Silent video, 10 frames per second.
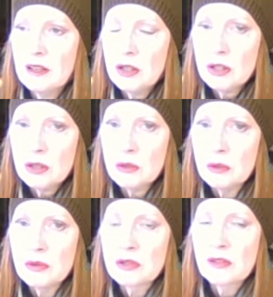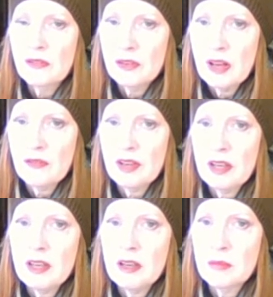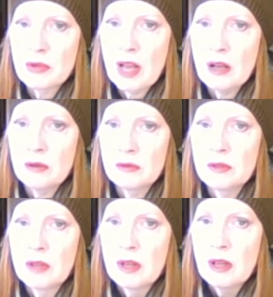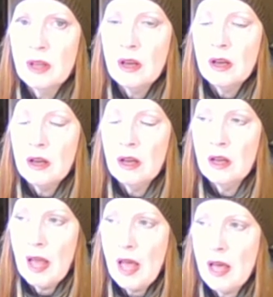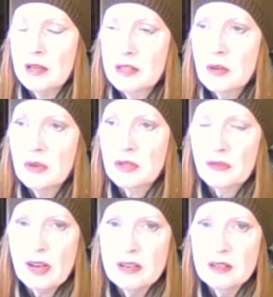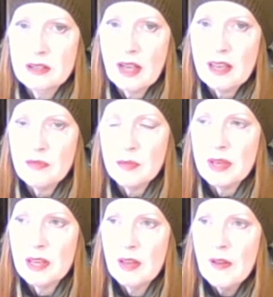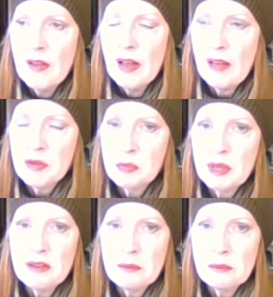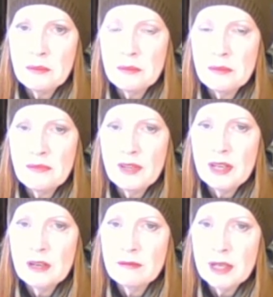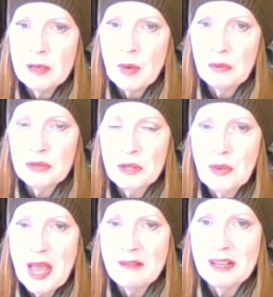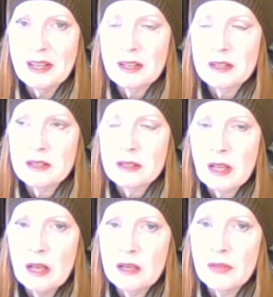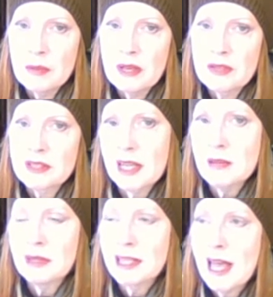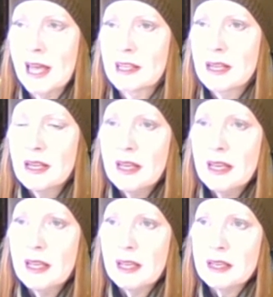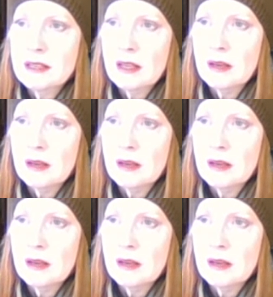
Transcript: huge, fluffy brown hat, which a friend gave me. I have to be feeling really bold to wear it because it's kind of a bit of a statement hat. It